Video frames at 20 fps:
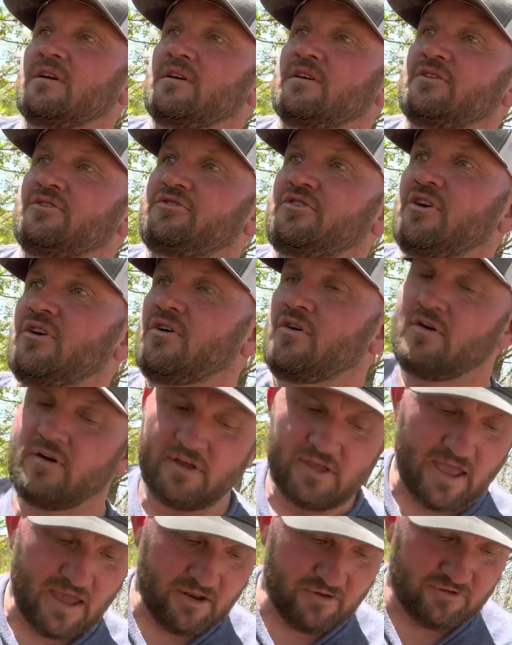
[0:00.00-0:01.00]
So
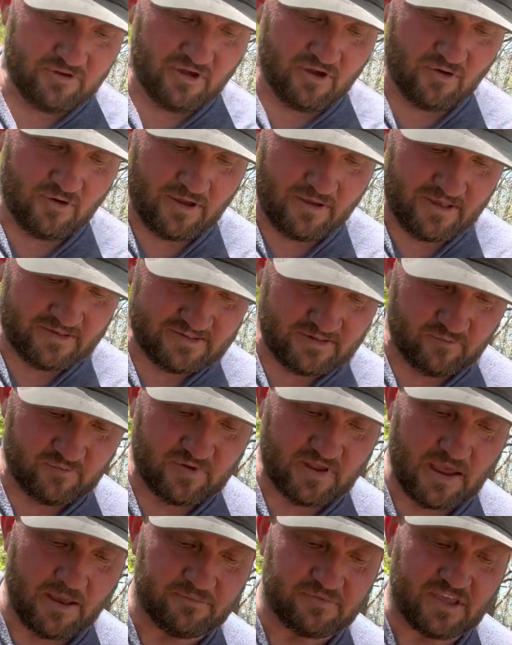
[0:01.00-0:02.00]
I don't know.
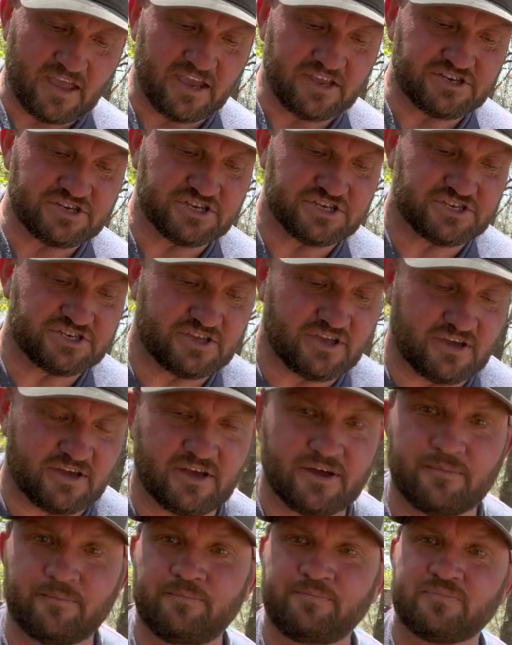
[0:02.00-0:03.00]
Sometimes I just
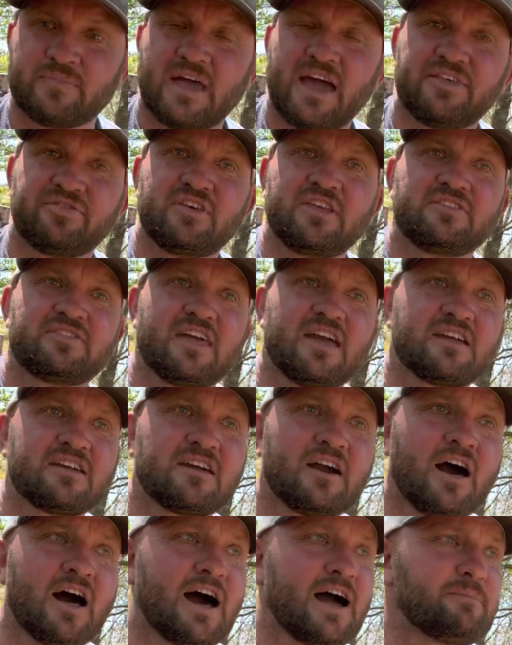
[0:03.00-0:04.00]
I think that
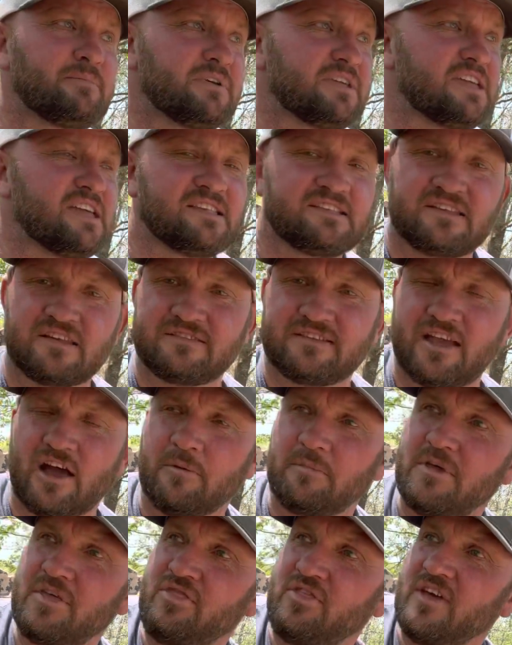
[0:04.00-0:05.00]
God begins to tell
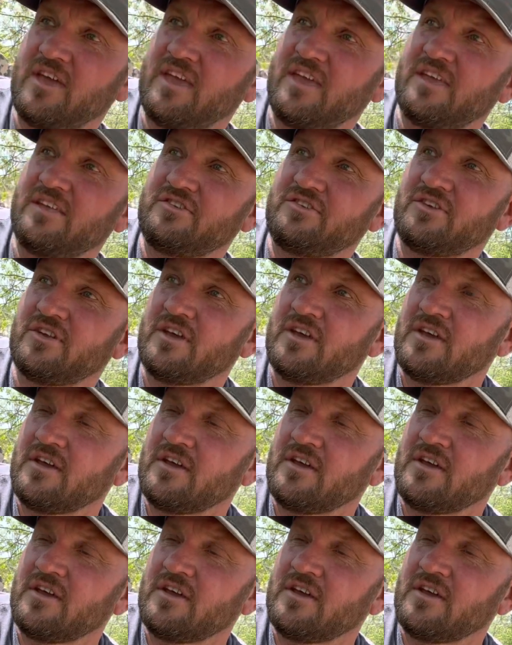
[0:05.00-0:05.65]
me things,